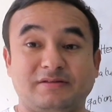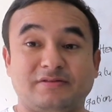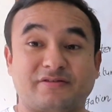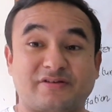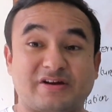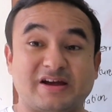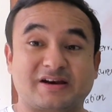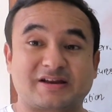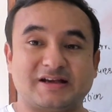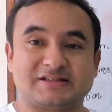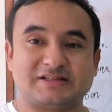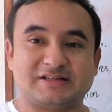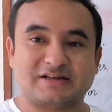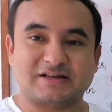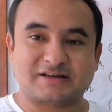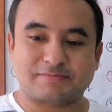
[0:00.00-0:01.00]
in the rare
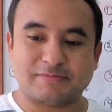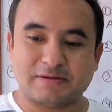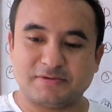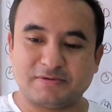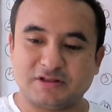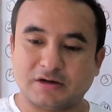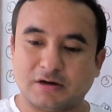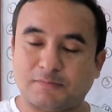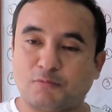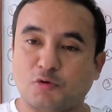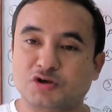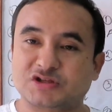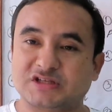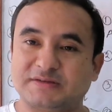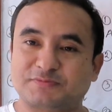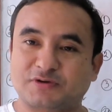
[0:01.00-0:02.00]
case, it may be the
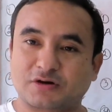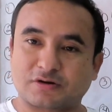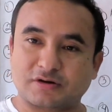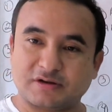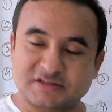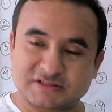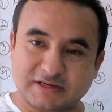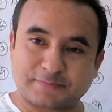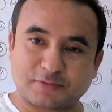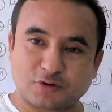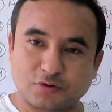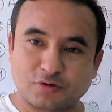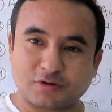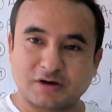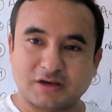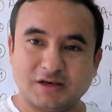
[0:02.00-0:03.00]
post
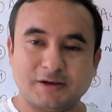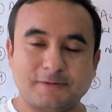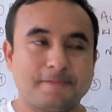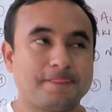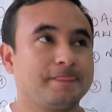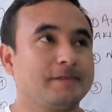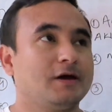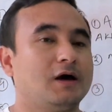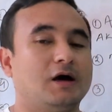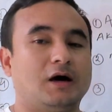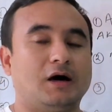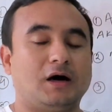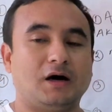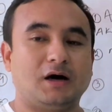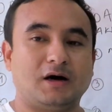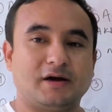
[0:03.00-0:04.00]
streptococcal,
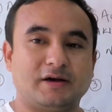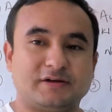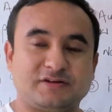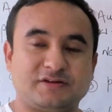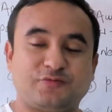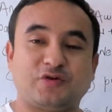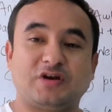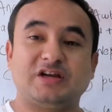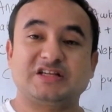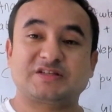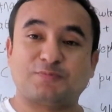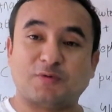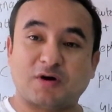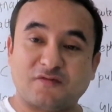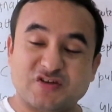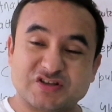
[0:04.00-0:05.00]
different
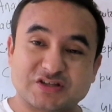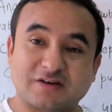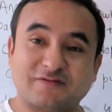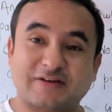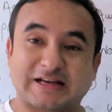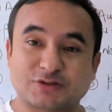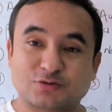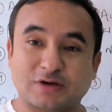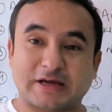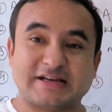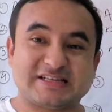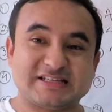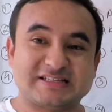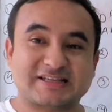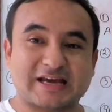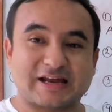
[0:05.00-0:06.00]
small vessel
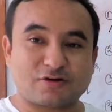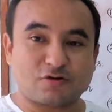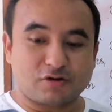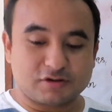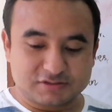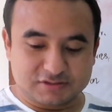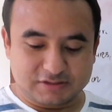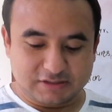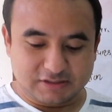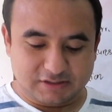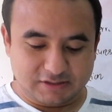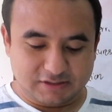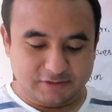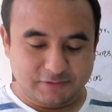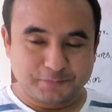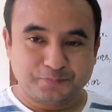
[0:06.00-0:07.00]
vasculitis can cause
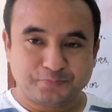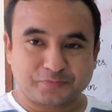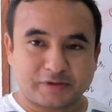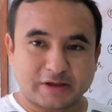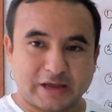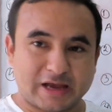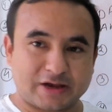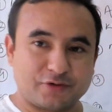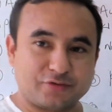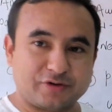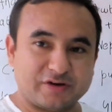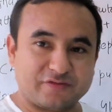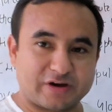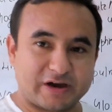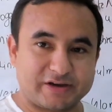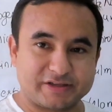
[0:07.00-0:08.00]
the acute
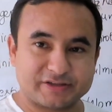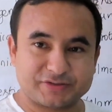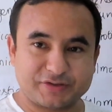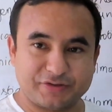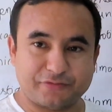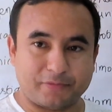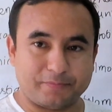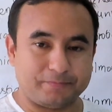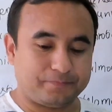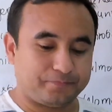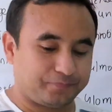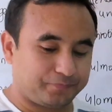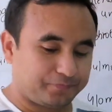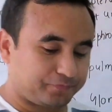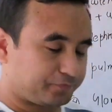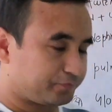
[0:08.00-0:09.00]
nephritic syndrome.
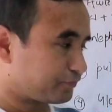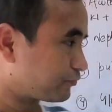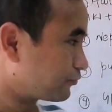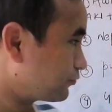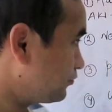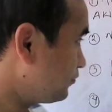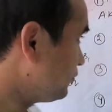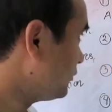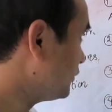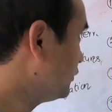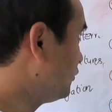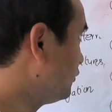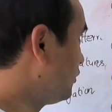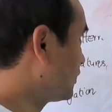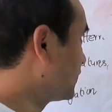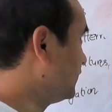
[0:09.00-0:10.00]

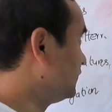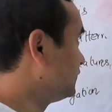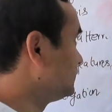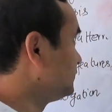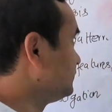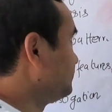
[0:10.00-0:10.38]
Okay,